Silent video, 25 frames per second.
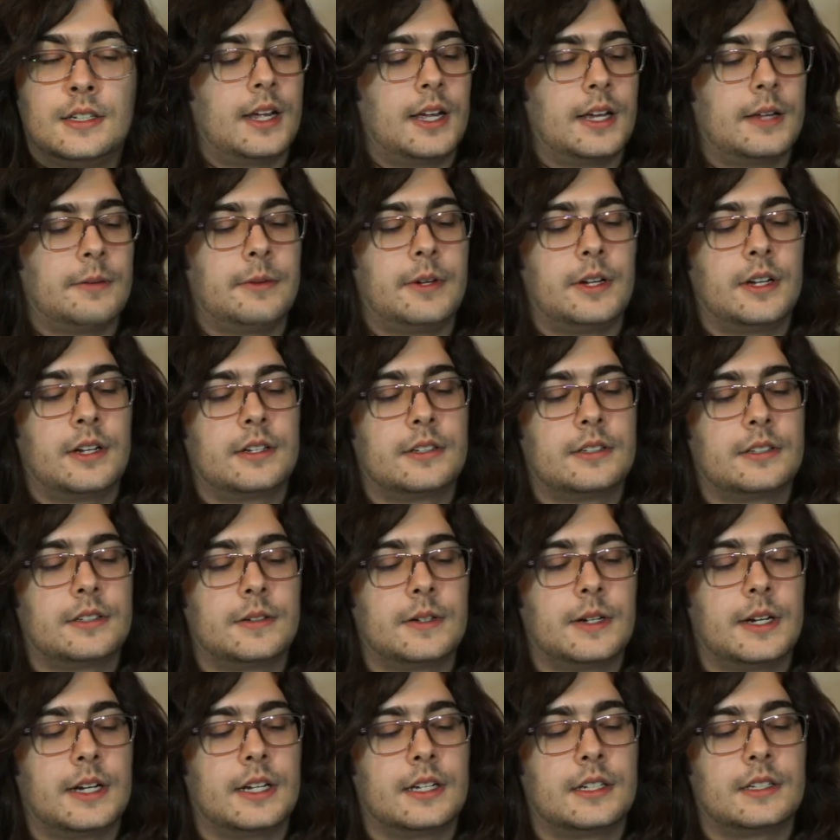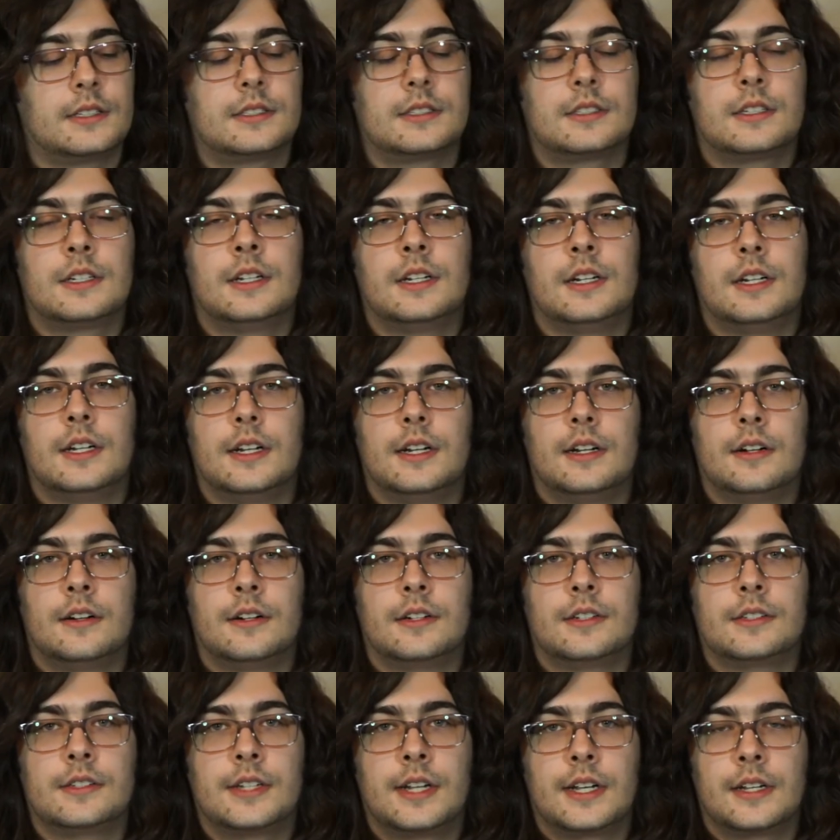And we also get
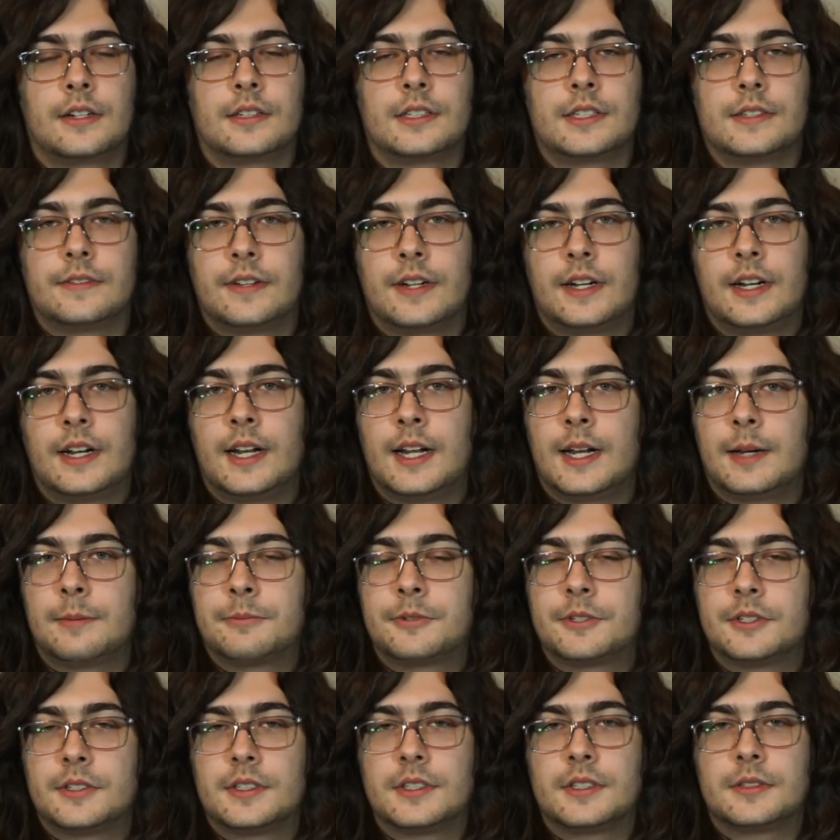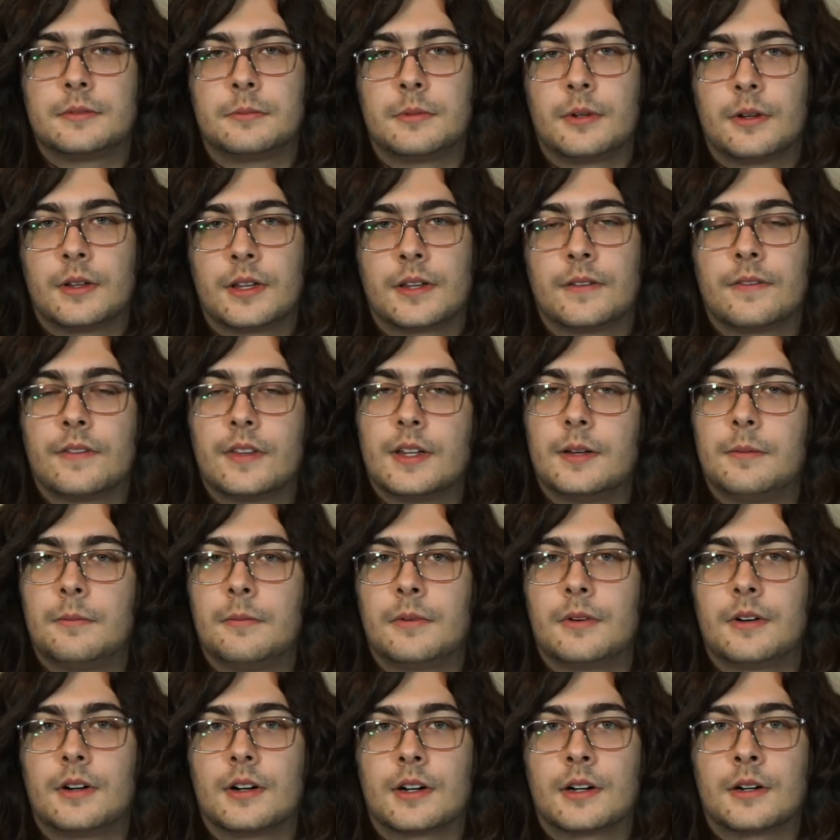our Channel Divinity options. Both of them
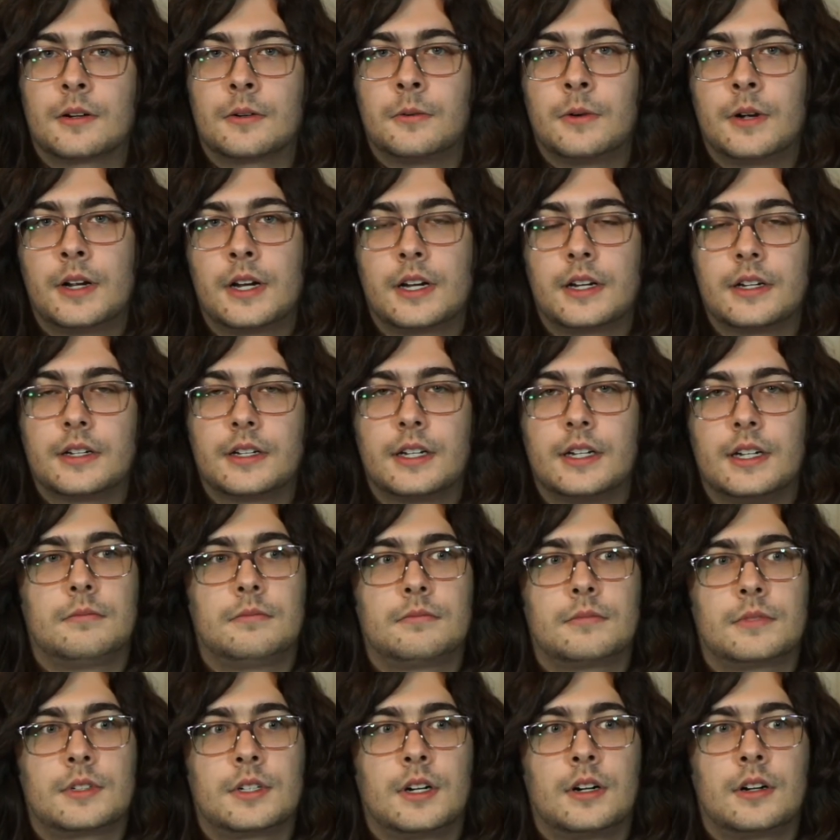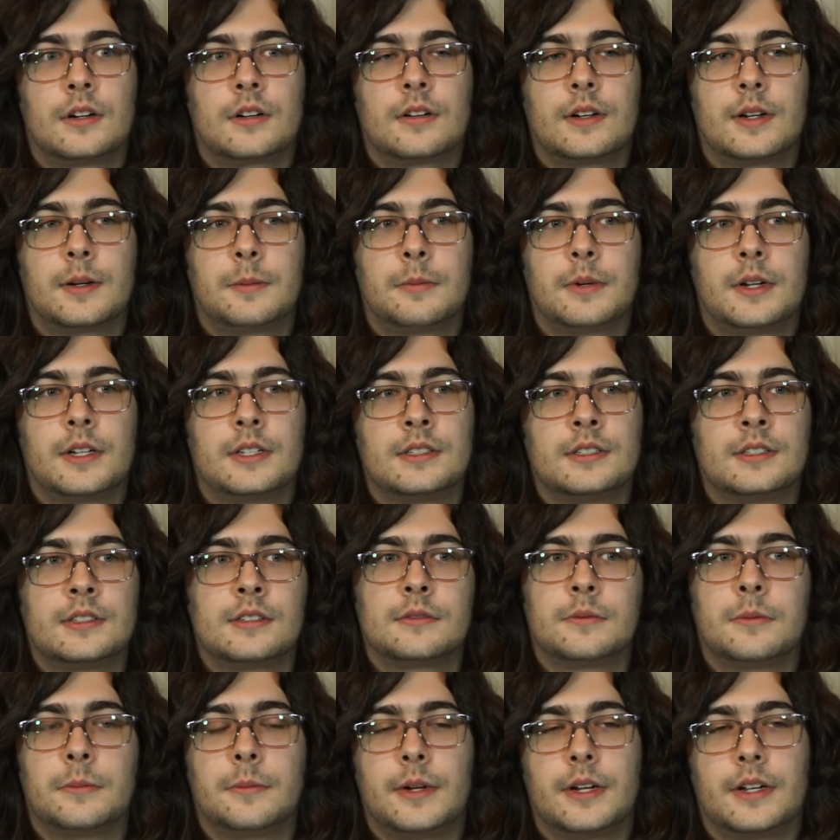are quite good. Conquering
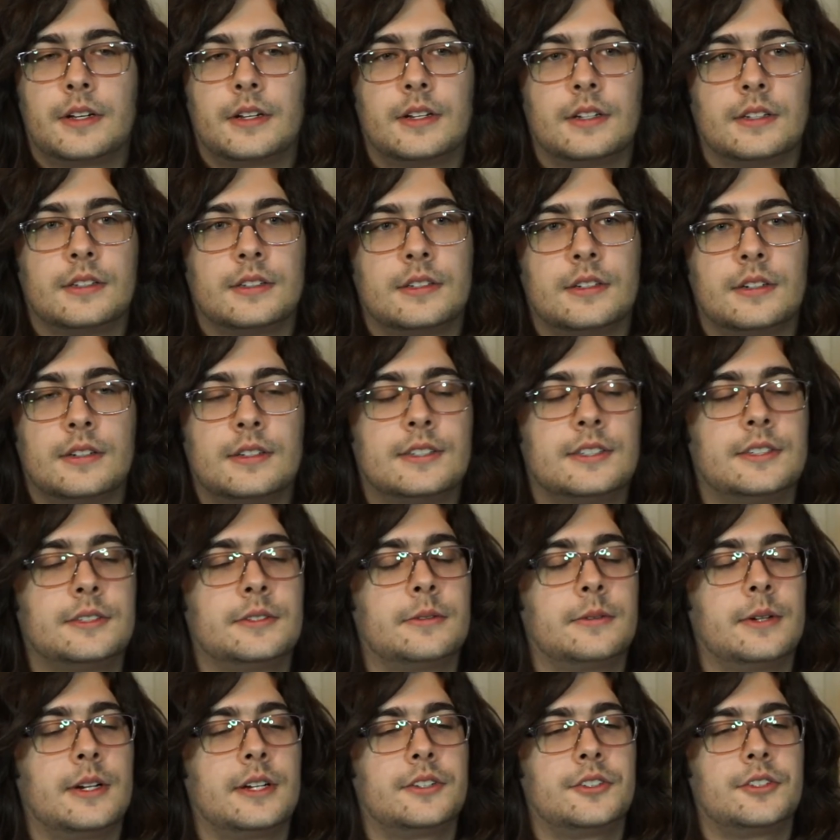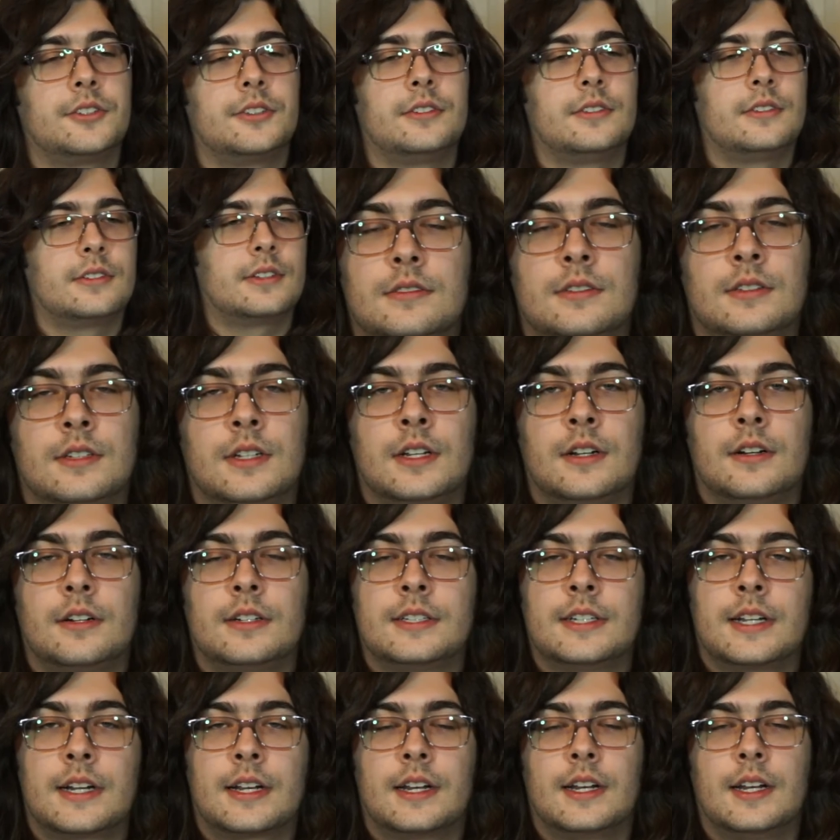Presence will be good in certain situations. And our
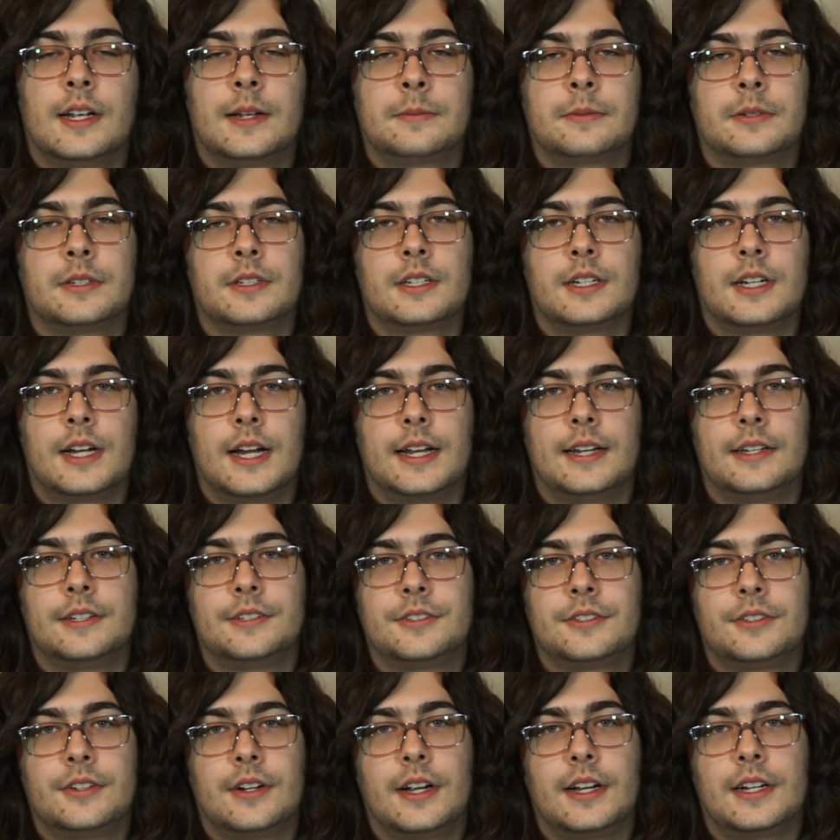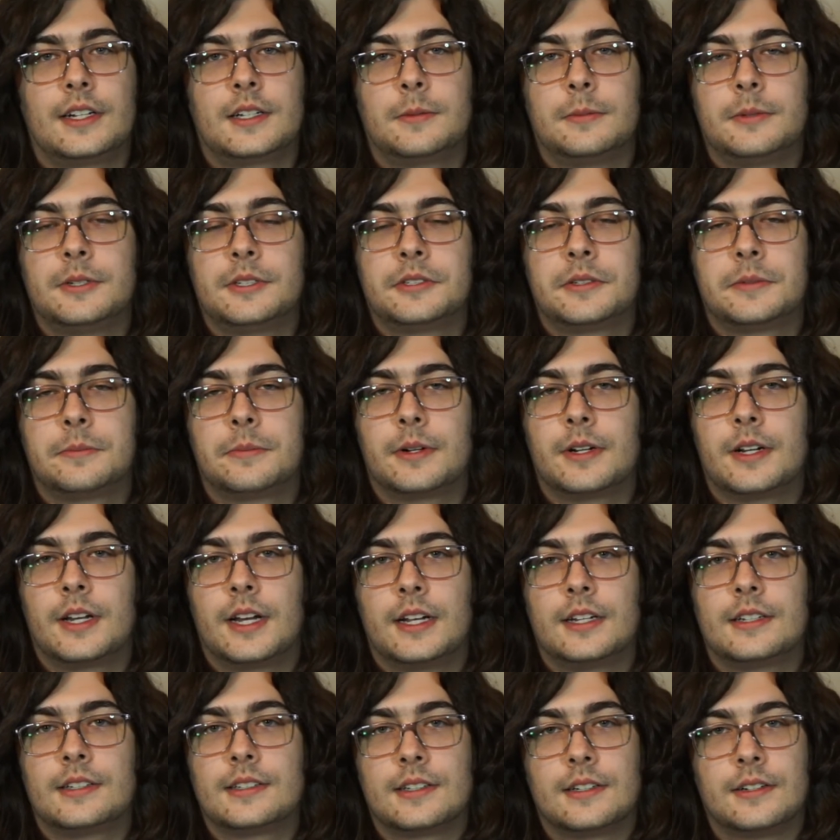second option, Guided Strike, will be super
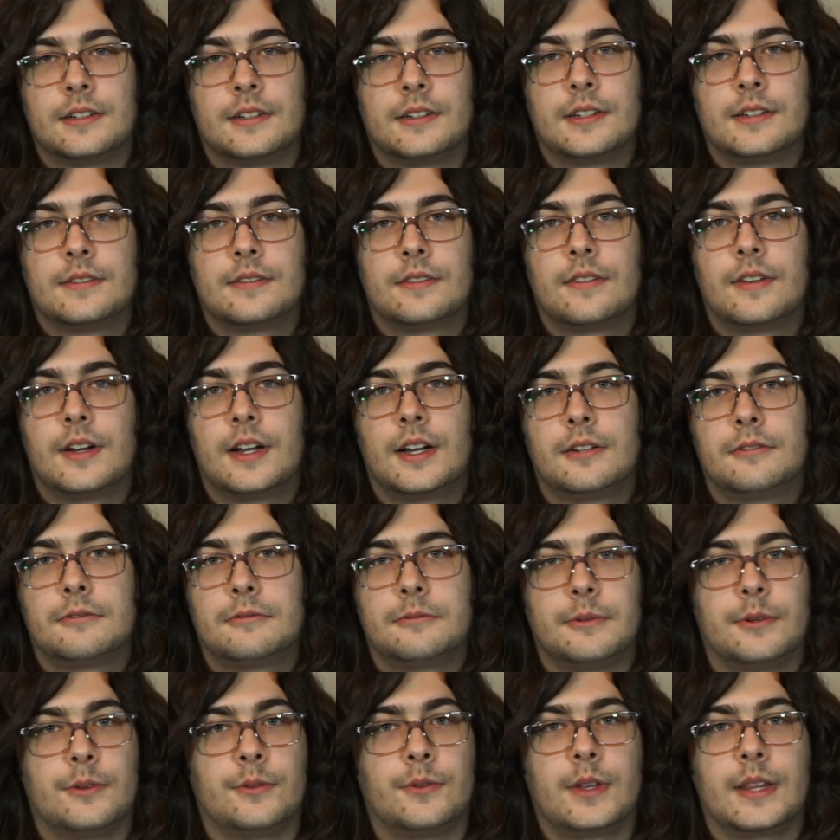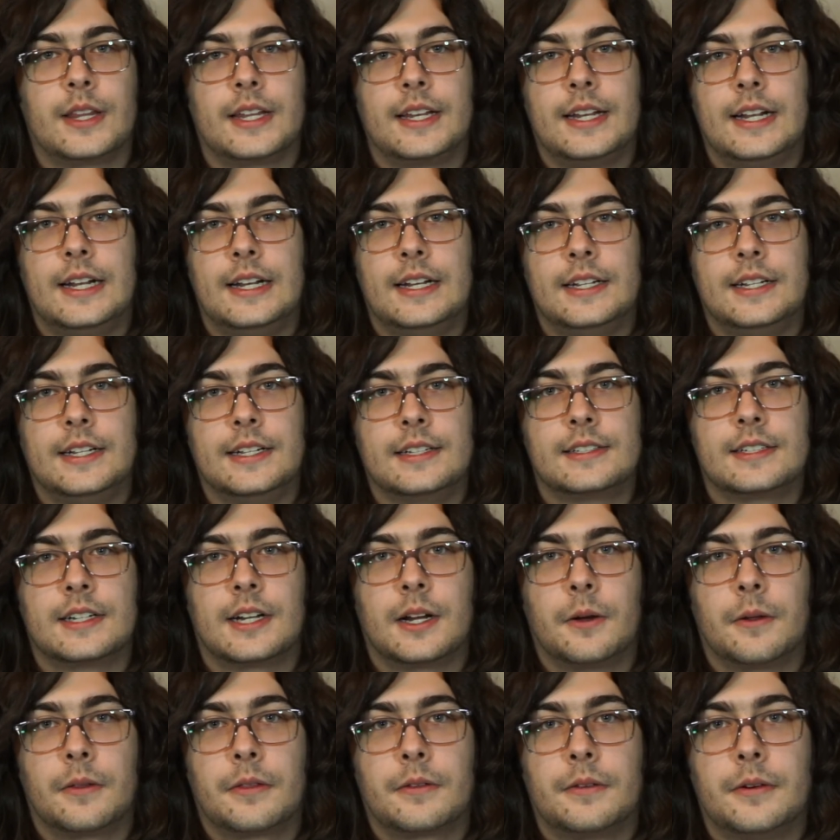nice on our Nova round when we really need a hit to
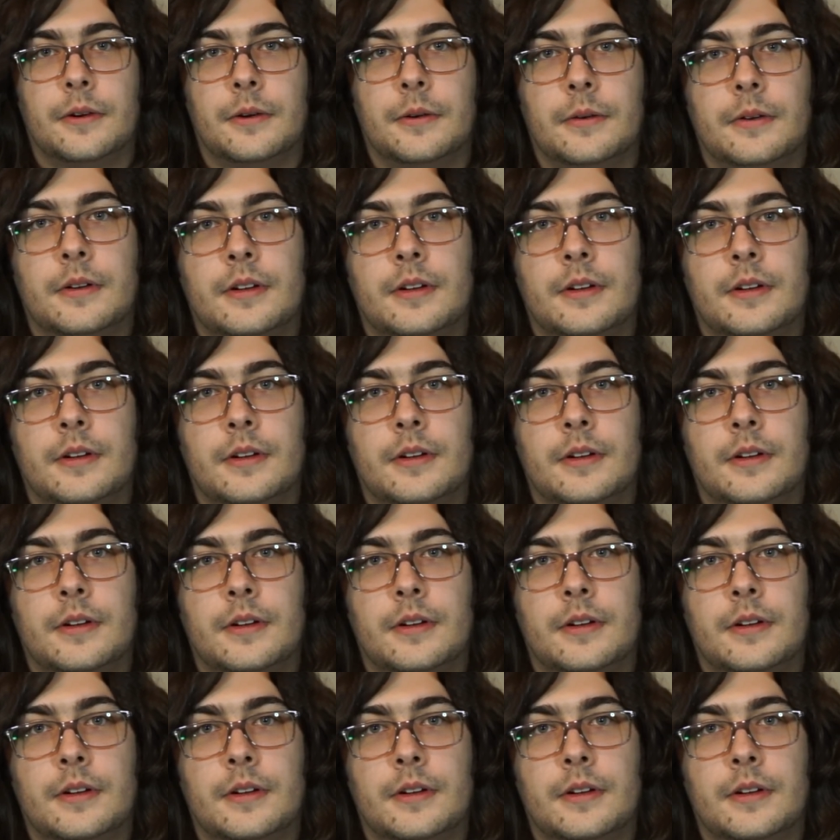go through.